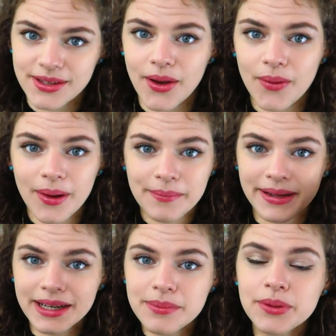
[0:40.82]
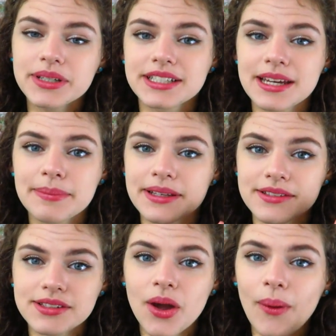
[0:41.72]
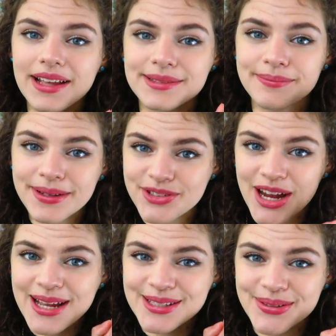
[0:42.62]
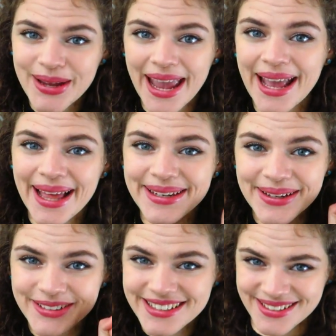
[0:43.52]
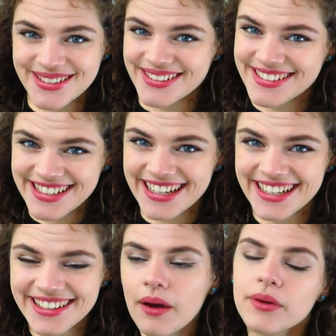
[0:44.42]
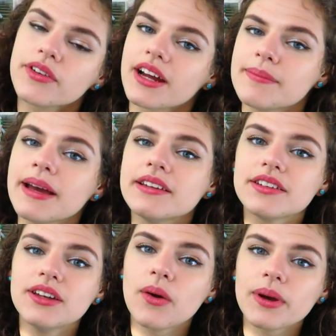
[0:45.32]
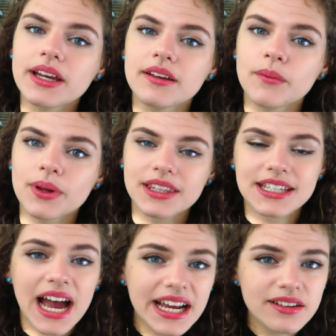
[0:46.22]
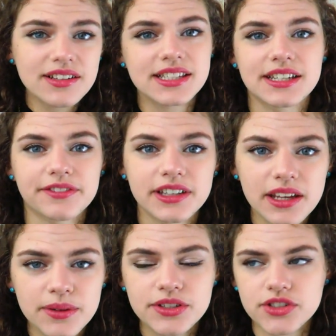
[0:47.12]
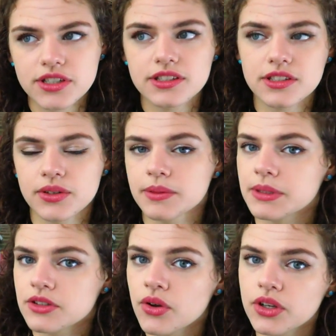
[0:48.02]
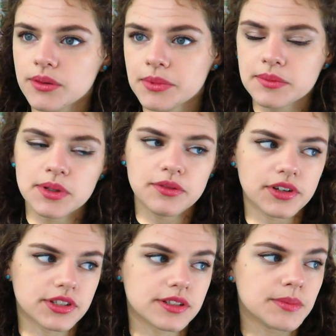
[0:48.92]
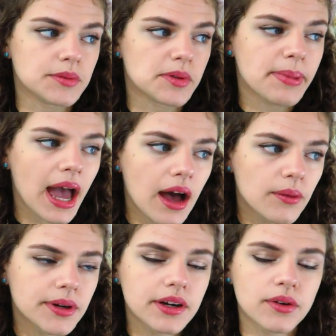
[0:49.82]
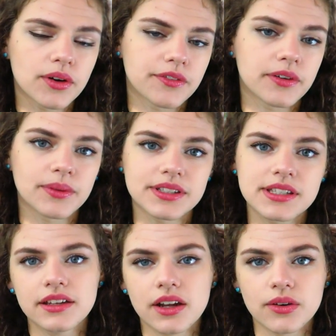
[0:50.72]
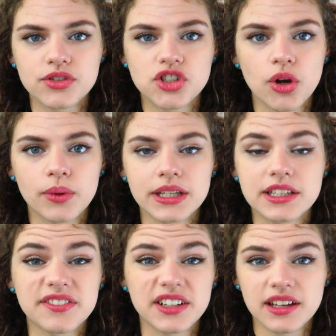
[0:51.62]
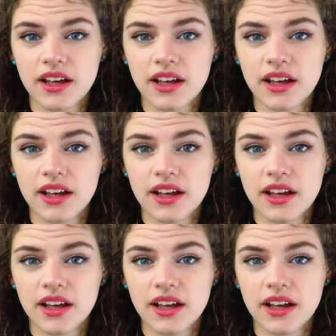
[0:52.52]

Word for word: So my number one tip is know as much as you can when you're searching. I would recommend knowing what the title is in different languages, so it could be Tokyo Mew Mew versus Mew Mew Power, or if it was, you know, shown in different